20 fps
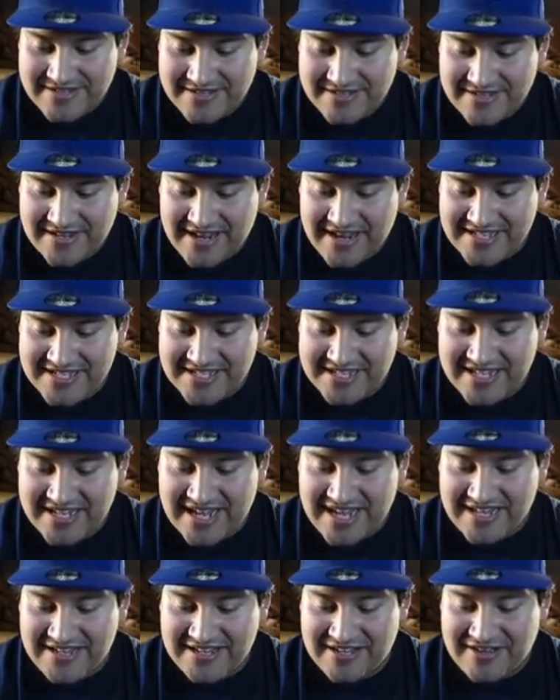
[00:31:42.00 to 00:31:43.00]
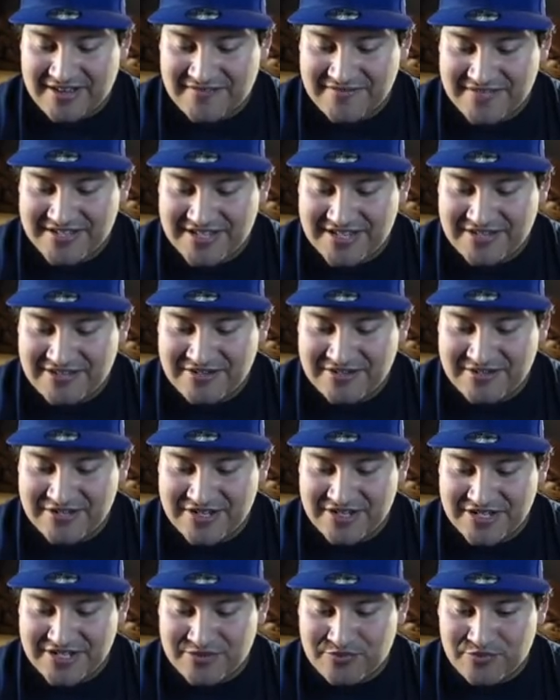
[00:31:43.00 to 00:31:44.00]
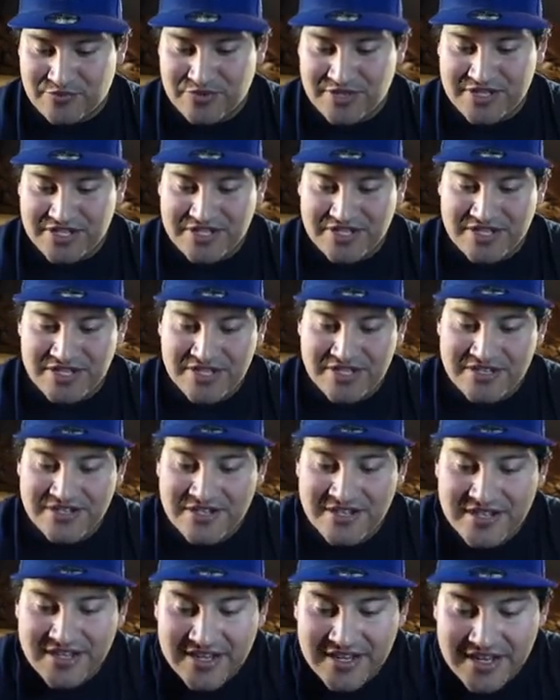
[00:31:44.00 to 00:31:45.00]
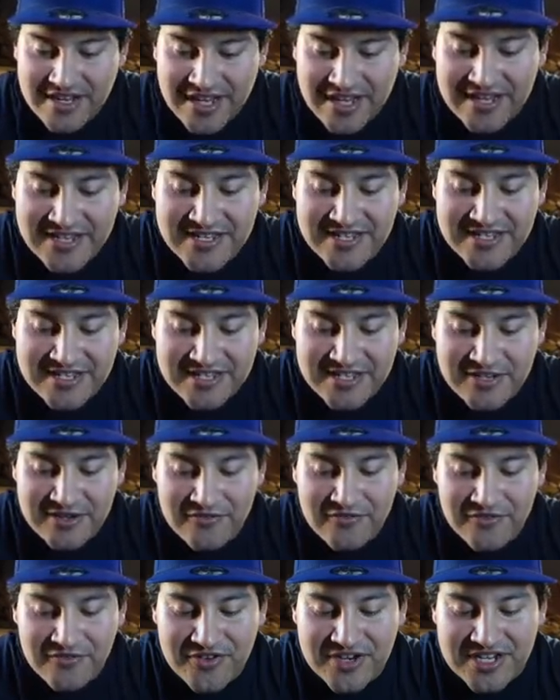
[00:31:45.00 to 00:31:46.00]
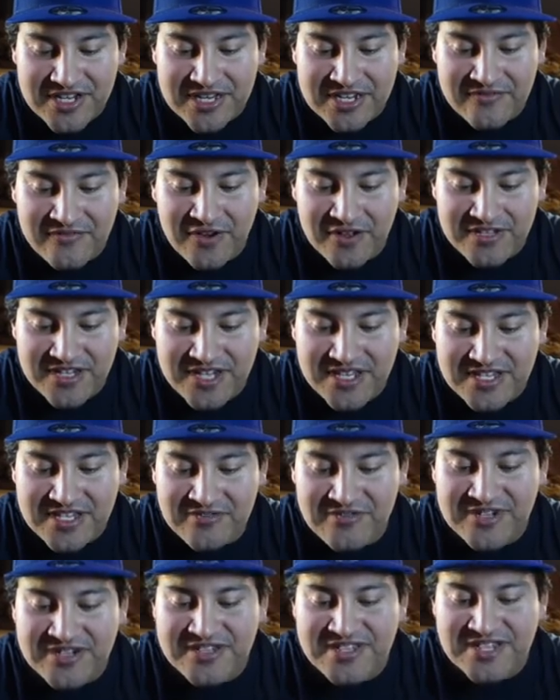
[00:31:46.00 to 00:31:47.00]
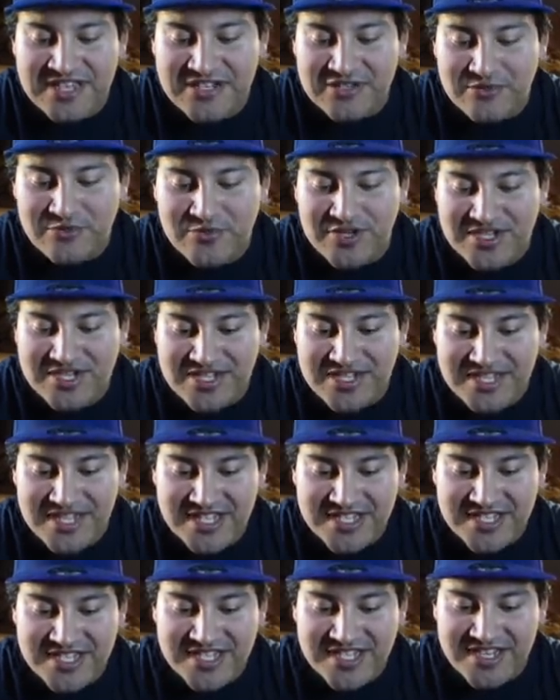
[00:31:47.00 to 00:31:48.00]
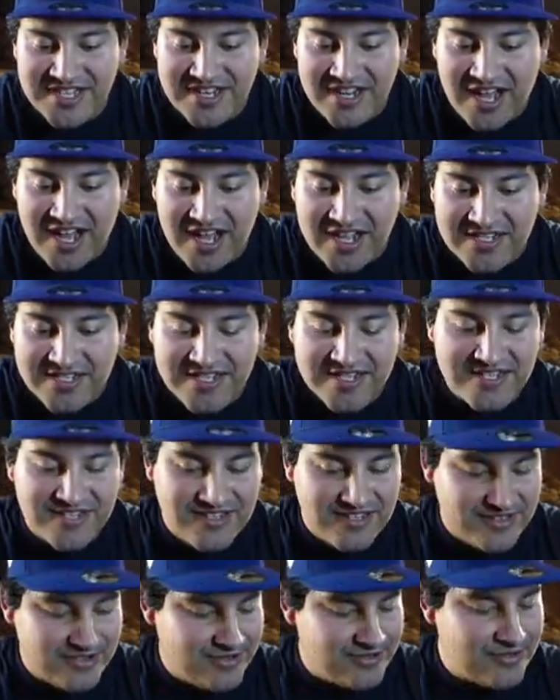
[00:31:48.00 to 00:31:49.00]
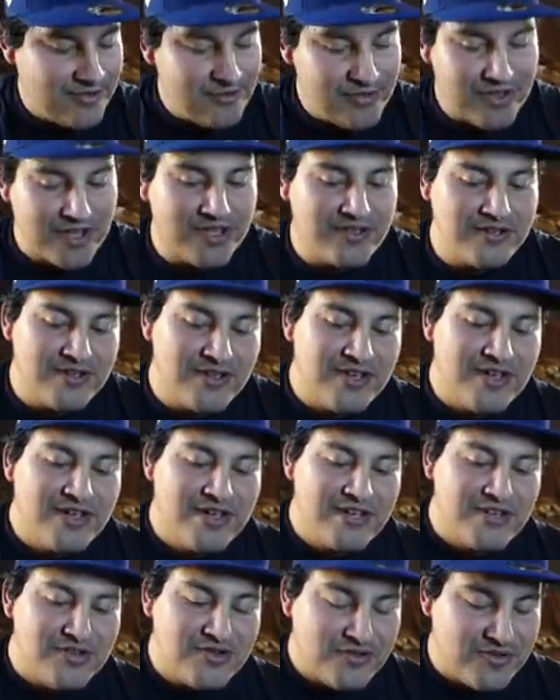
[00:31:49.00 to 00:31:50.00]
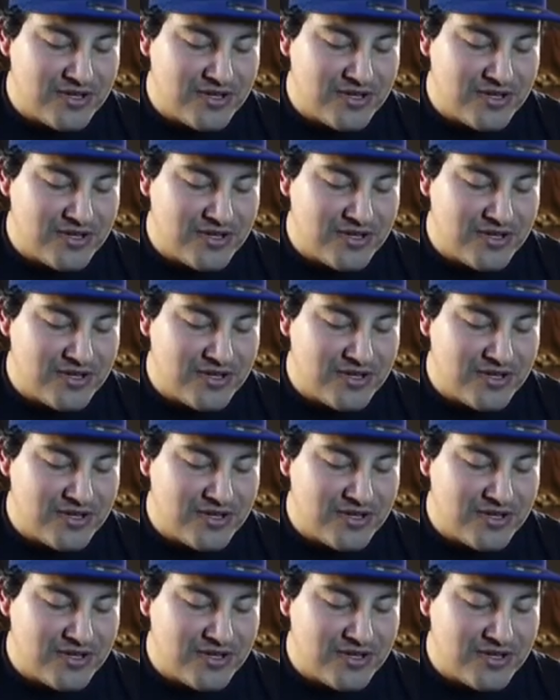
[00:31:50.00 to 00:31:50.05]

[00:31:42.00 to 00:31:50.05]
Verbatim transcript: Nice, slightly off-centered, looks really good. Any silvering. Evolta has silvering. This one does not. Okay. You know